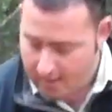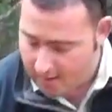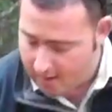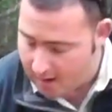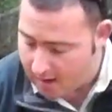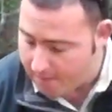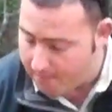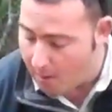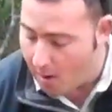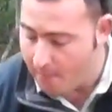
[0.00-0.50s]

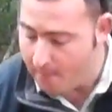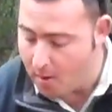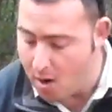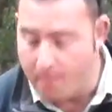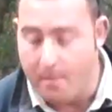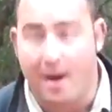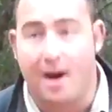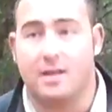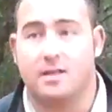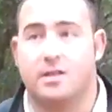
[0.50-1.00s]
the
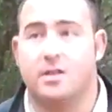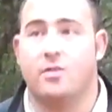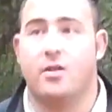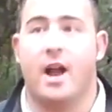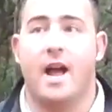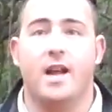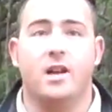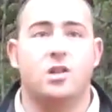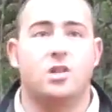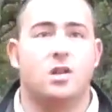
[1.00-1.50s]
Lubombo mountain
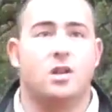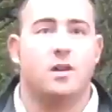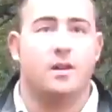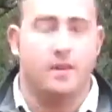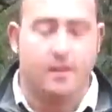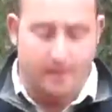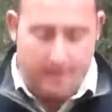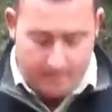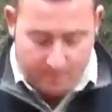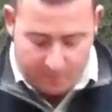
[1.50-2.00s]
range.
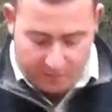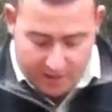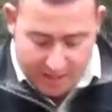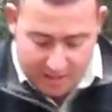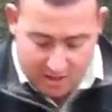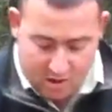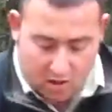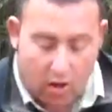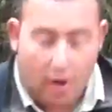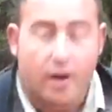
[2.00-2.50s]

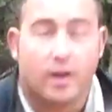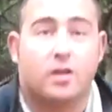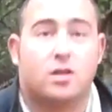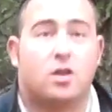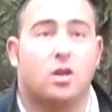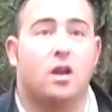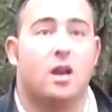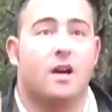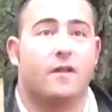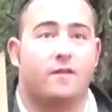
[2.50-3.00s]
This started
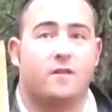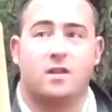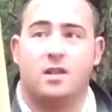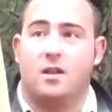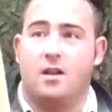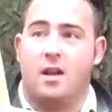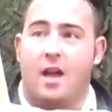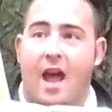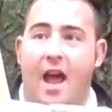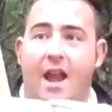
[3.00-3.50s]
to lift,
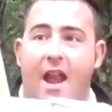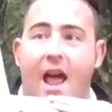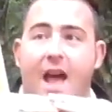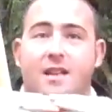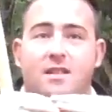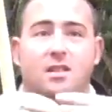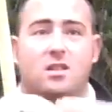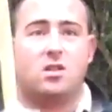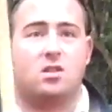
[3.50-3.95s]
and as it